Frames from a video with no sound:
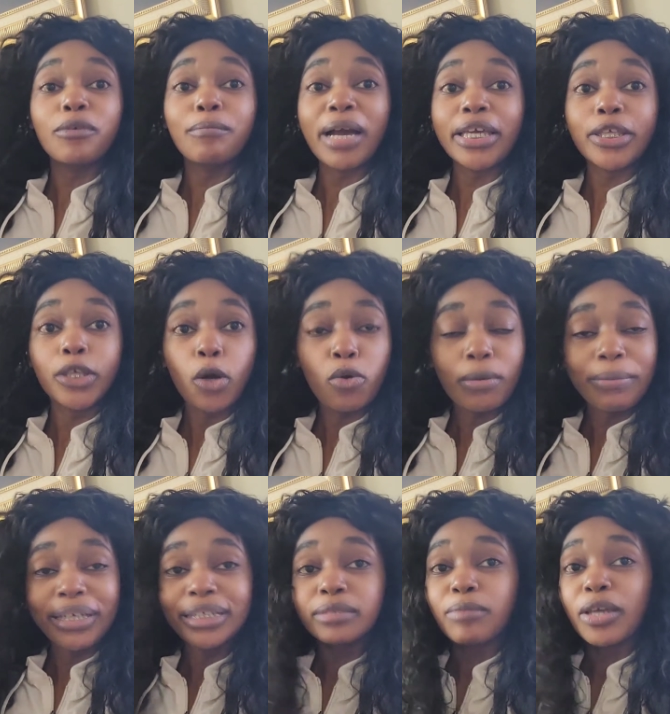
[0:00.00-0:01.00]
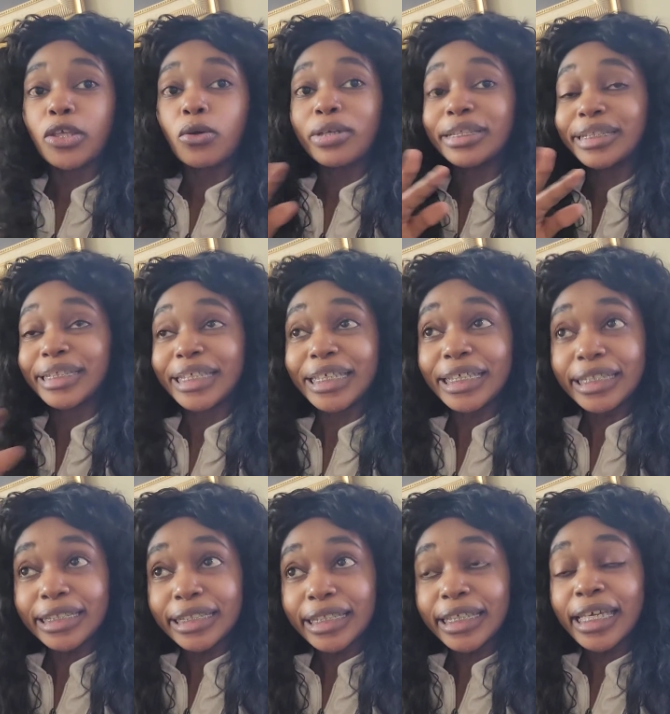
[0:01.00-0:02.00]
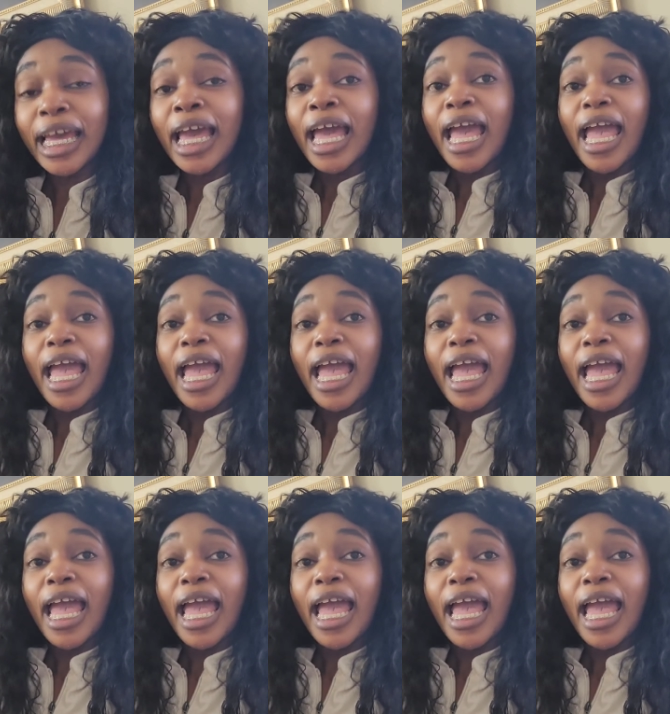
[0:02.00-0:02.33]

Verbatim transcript: you my yoke because my yoke is easy